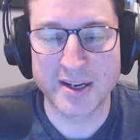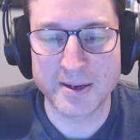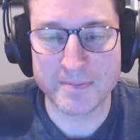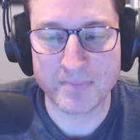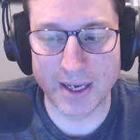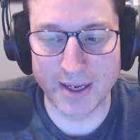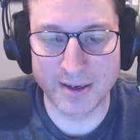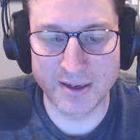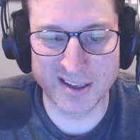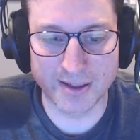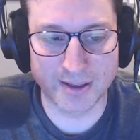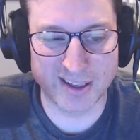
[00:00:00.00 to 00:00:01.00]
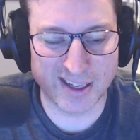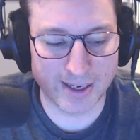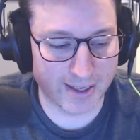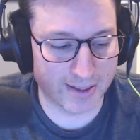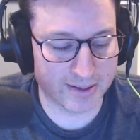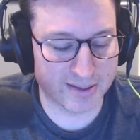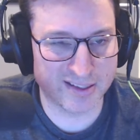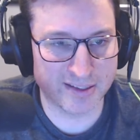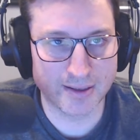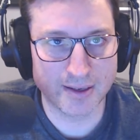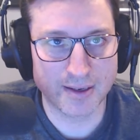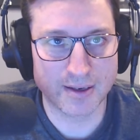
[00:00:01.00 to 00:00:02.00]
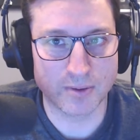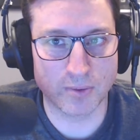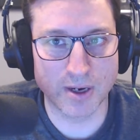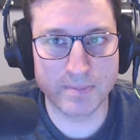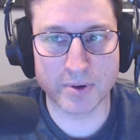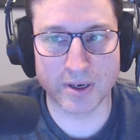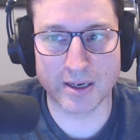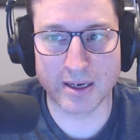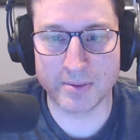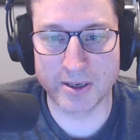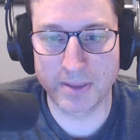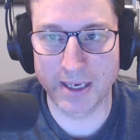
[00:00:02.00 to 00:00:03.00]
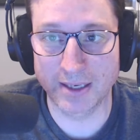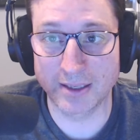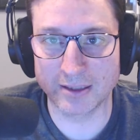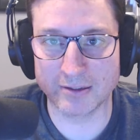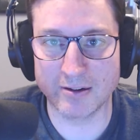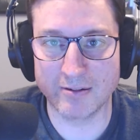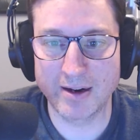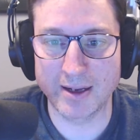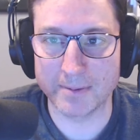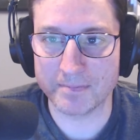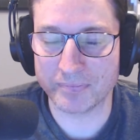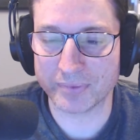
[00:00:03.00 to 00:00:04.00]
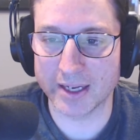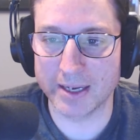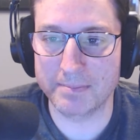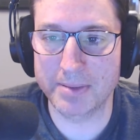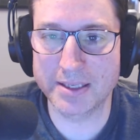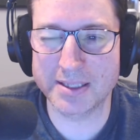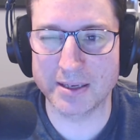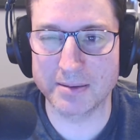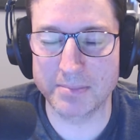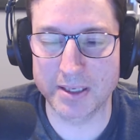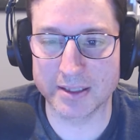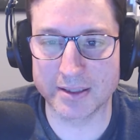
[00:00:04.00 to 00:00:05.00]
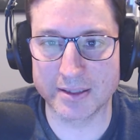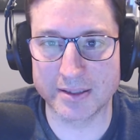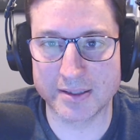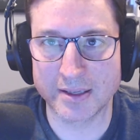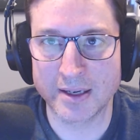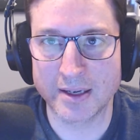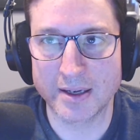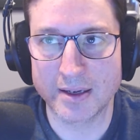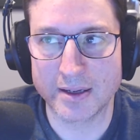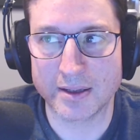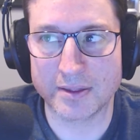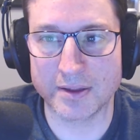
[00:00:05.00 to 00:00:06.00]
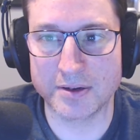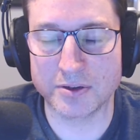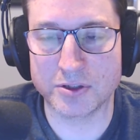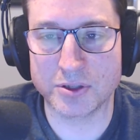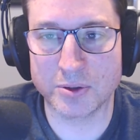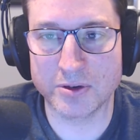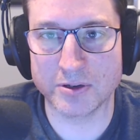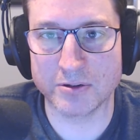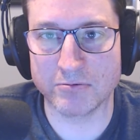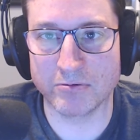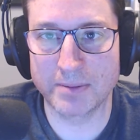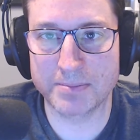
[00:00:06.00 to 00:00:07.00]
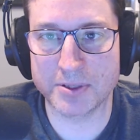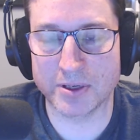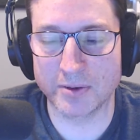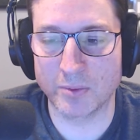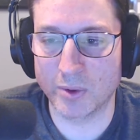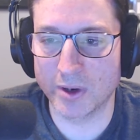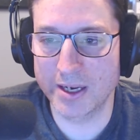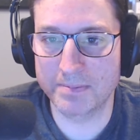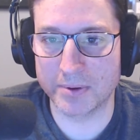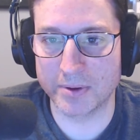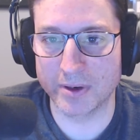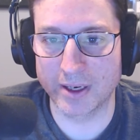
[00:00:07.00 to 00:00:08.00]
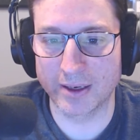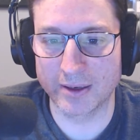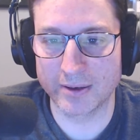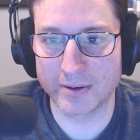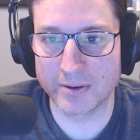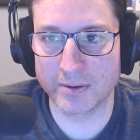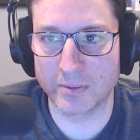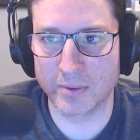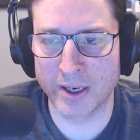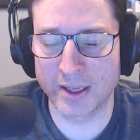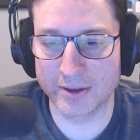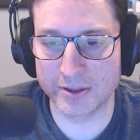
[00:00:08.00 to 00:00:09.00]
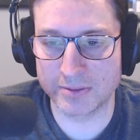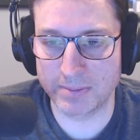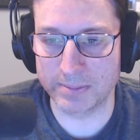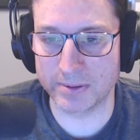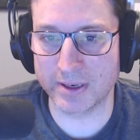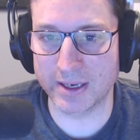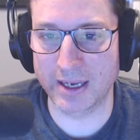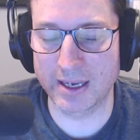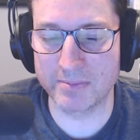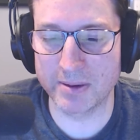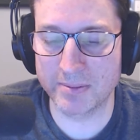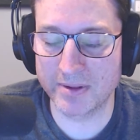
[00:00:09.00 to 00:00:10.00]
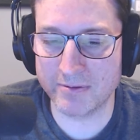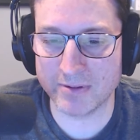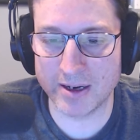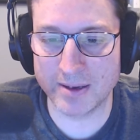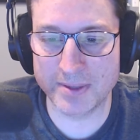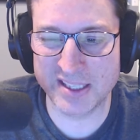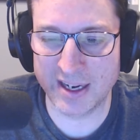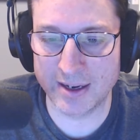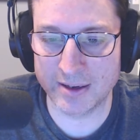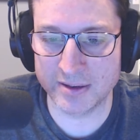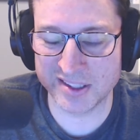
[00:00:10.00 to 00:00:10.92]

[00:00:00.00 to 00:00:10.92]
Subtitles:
and I asked White Boy to come on Painkiller Already. I picked him because Thunder Toro ripped on White Boy when those people came. Remember they robbed his house and